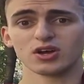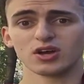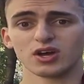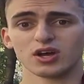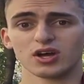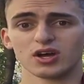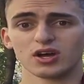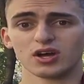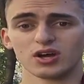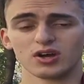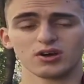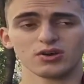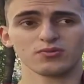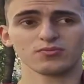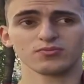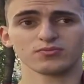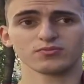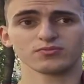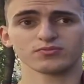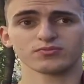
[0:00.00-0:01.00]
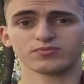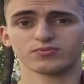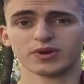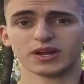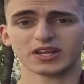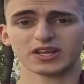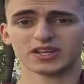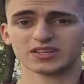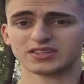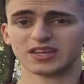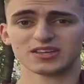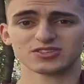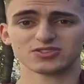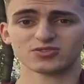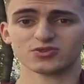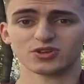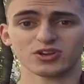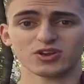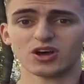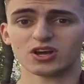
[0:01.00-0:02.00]
Panic attacks
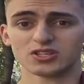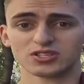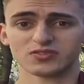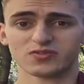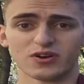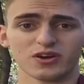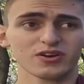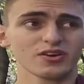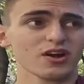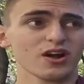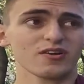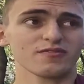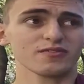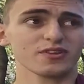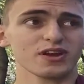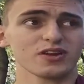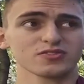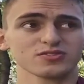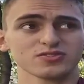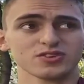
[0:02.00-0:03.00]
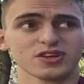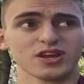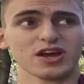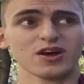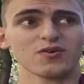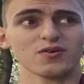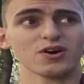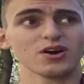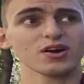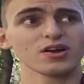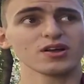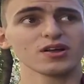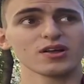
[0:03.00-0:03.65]
only last around half an hour to an hour,